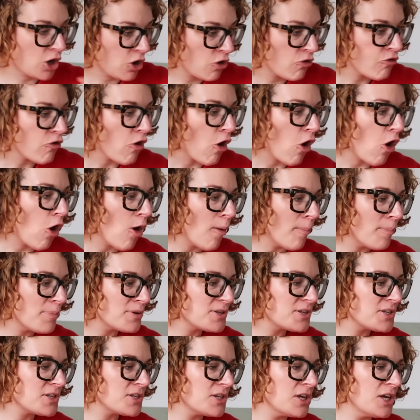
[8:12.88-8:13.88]

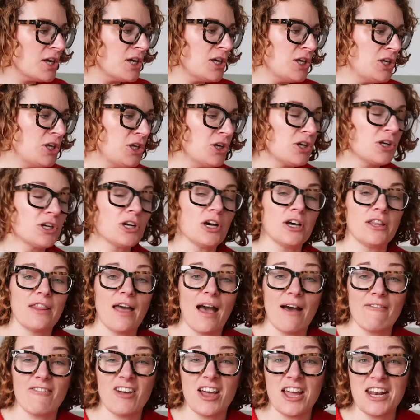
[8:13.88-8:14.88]
cropped. You can either
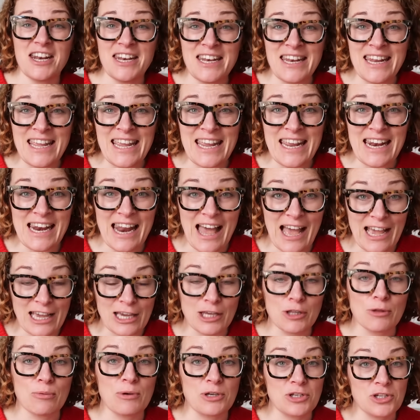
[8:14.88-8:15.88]
have it at knee
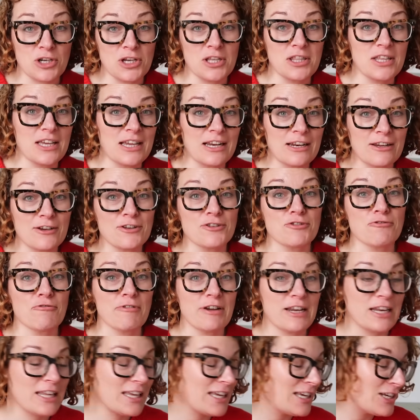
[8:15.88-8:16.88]
length, which I think looks
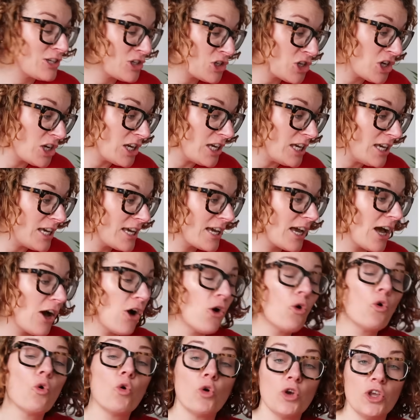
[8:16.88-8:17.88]
really chic,
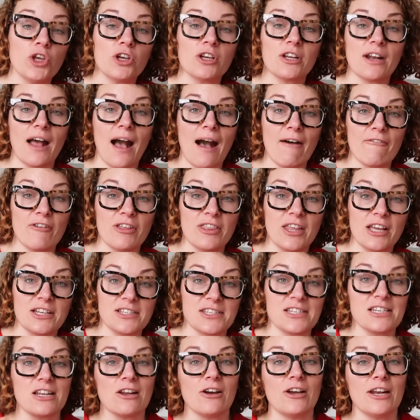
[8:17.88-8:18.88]
or you can have it then
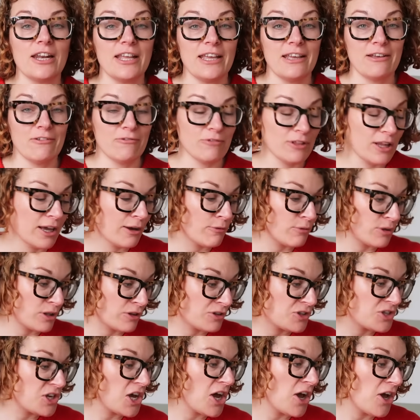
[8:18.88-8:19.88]
slightly like with
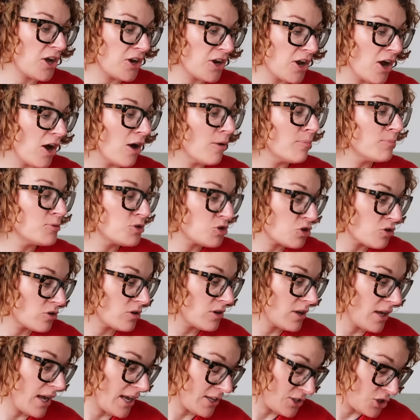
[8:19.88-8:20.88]
a turn up
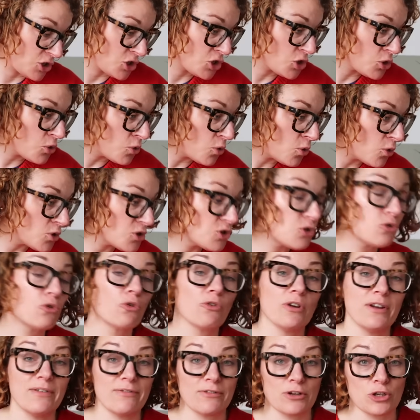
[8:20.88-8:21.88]
as a short,
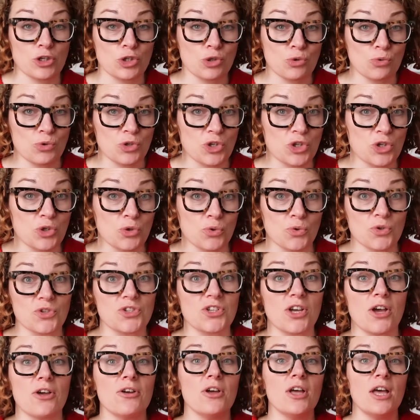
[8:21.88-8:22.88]
or even a shorter short.
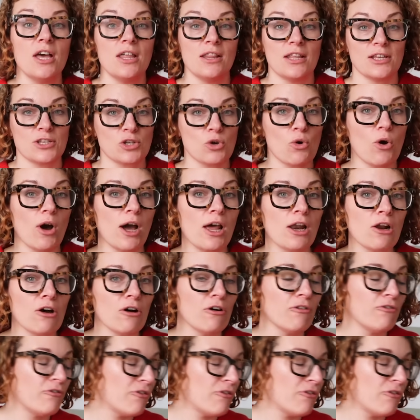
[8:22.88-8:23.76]
So there's quite a lot